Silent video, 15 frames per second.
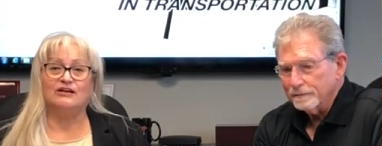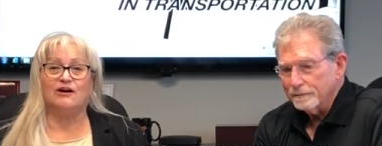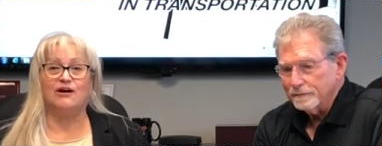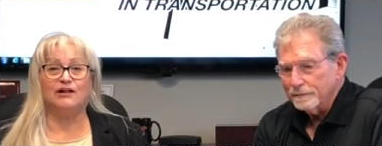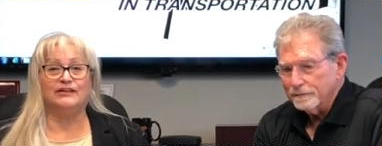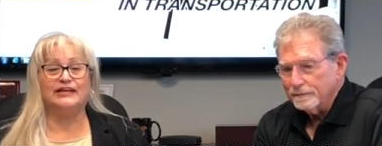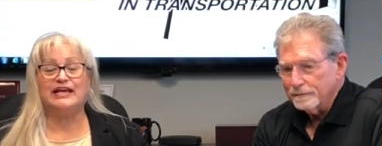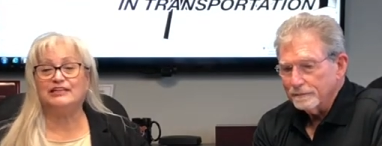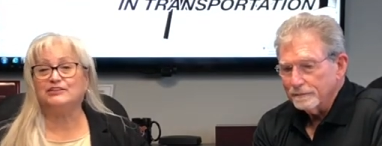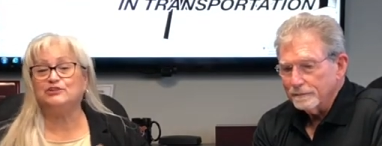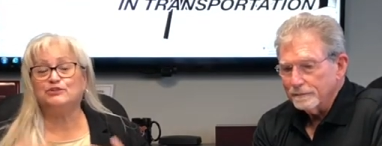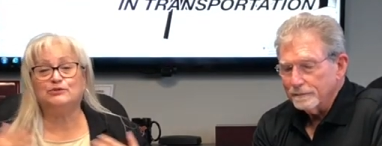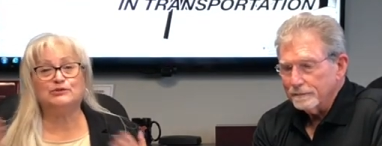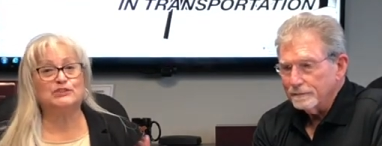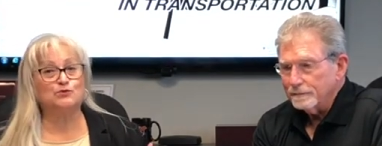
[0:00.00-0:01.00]
Speaker 1: All they had to
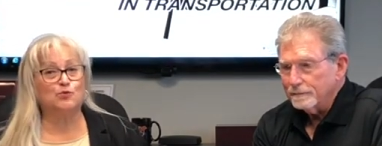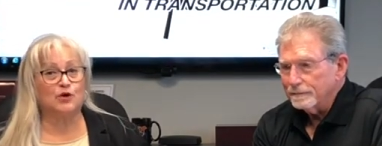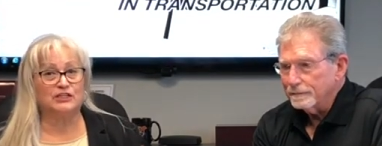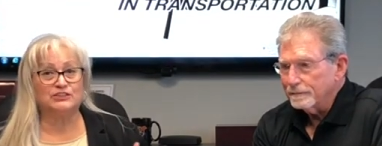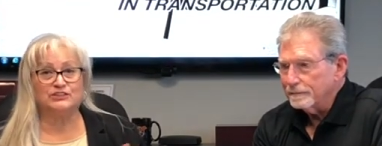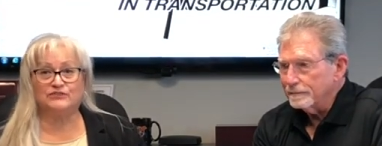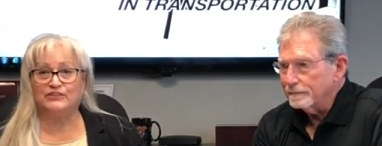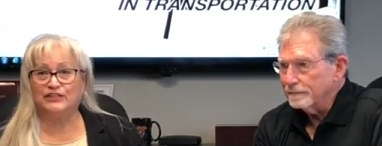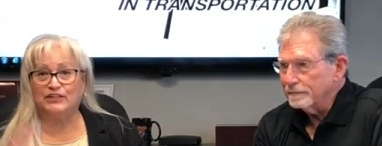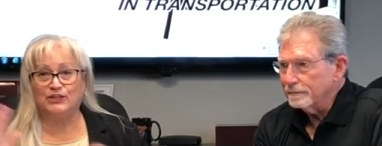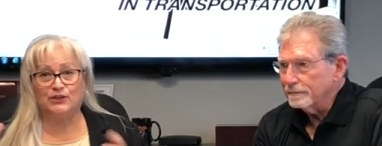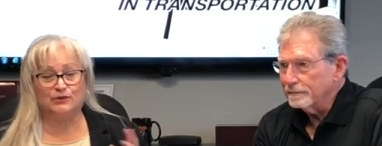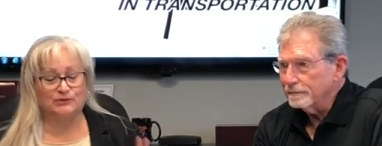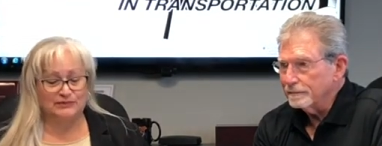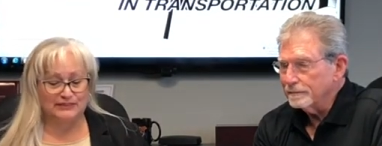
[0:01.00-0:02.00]
do is watch the
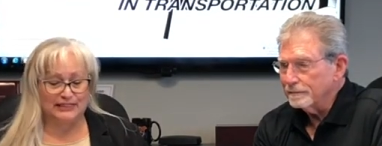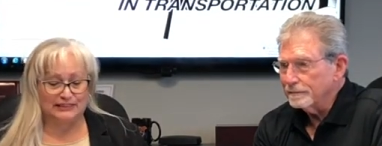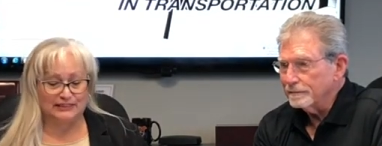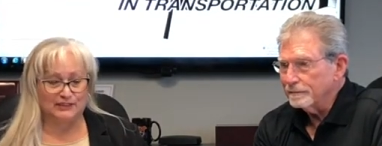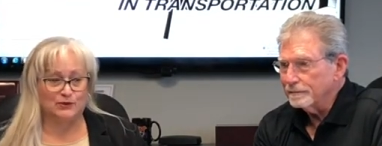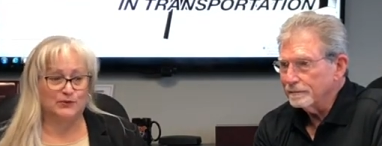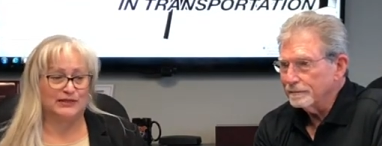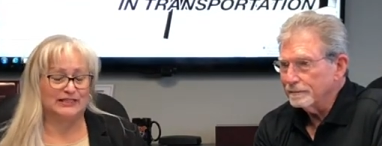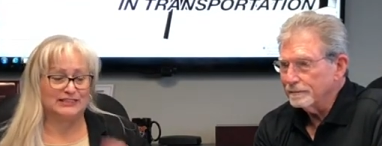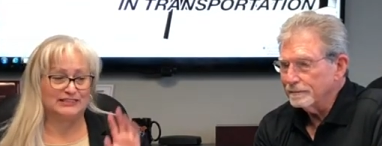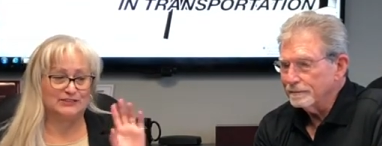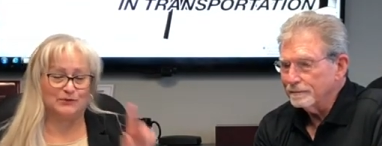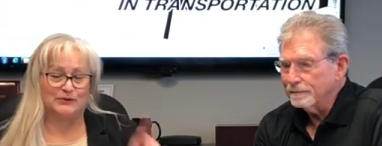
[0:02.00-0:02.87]
video, take the quiz.